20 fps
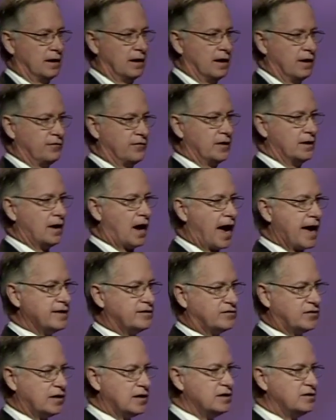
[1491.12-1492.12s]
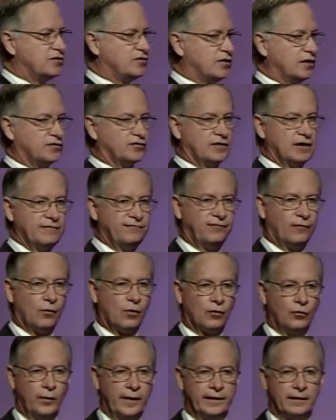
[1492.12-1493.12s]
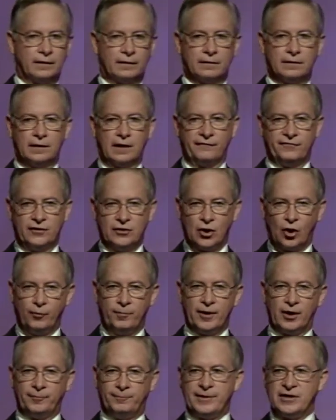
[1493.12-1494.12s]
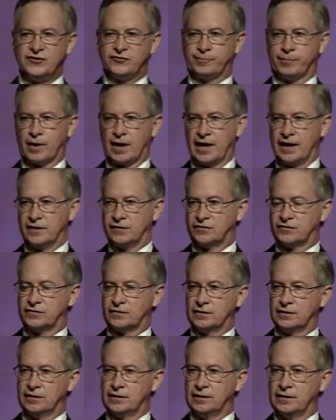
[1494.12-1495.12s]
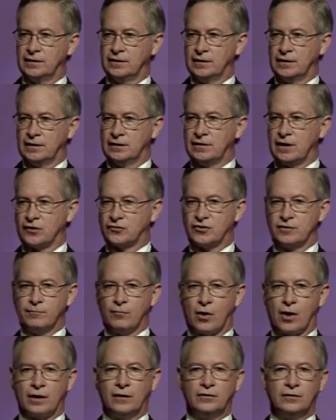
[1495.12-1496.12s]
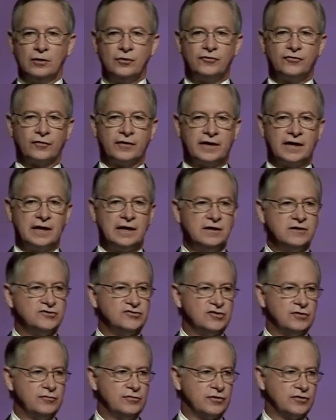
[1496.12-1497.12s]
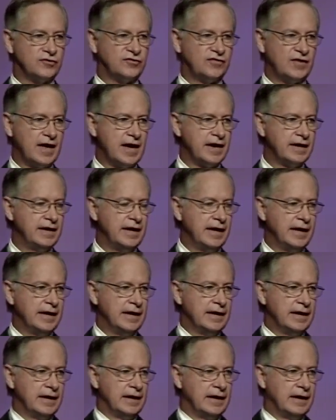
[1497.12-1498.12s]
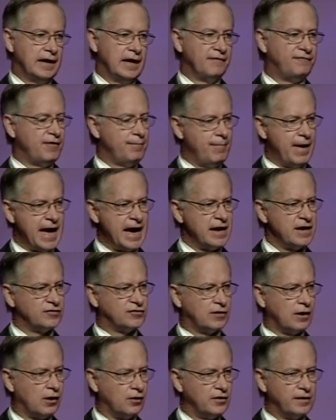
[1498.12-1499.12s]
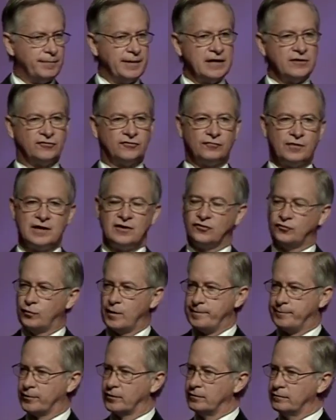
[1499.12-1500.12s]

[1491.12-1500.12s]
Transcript: The 1964 winner of the Nobel Peace Prize, Dr. Martin Luther King Jr., said, if a man is called to be a street sweeper,